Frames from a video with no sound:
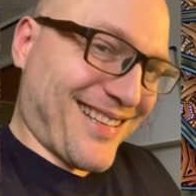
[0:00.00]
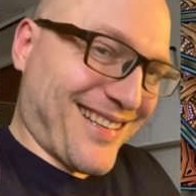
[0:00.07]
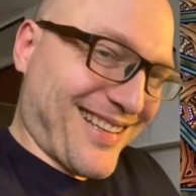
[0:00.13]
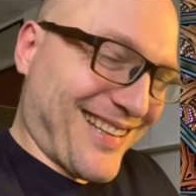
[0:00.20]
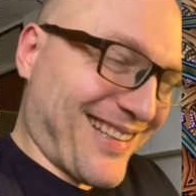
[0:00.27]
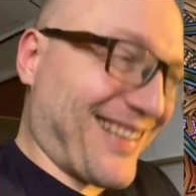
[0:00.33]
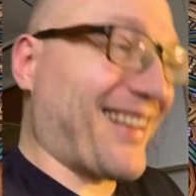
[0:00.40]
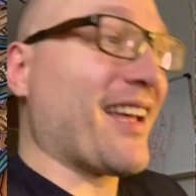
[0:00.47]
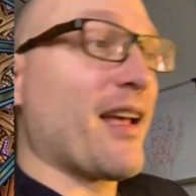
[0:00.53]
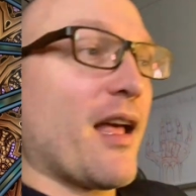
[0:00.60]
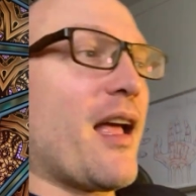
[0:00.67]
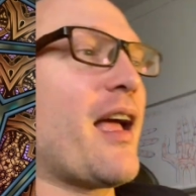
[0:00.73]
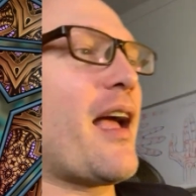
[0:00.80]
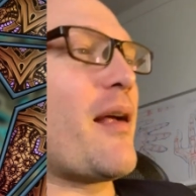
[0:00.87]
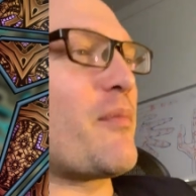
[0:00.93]

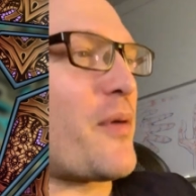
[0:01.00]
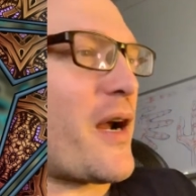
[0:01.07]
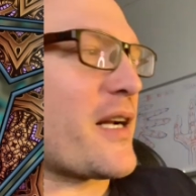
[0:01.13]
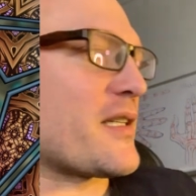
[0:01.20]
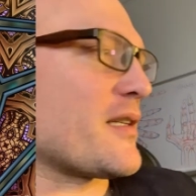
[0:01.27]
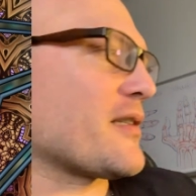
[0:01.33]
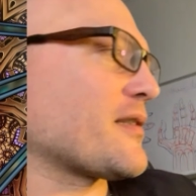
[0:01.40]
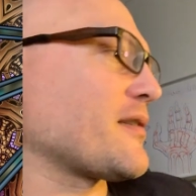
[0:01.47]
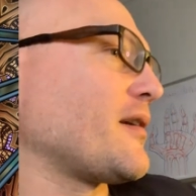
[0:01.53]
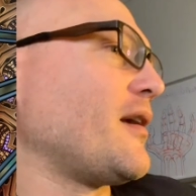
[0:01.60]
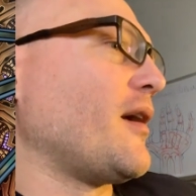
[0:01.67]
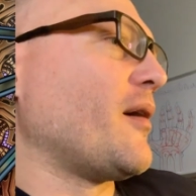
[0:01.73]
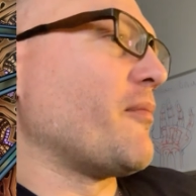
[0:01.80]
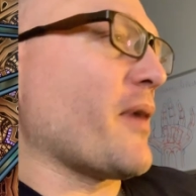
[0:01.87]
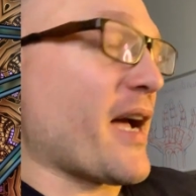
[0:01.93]
and practice.
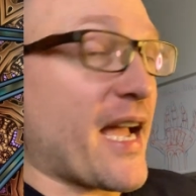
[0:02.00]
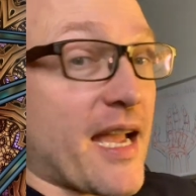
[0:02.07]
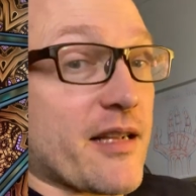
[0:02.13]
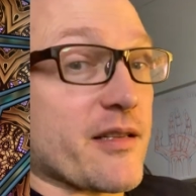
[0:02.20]
My hands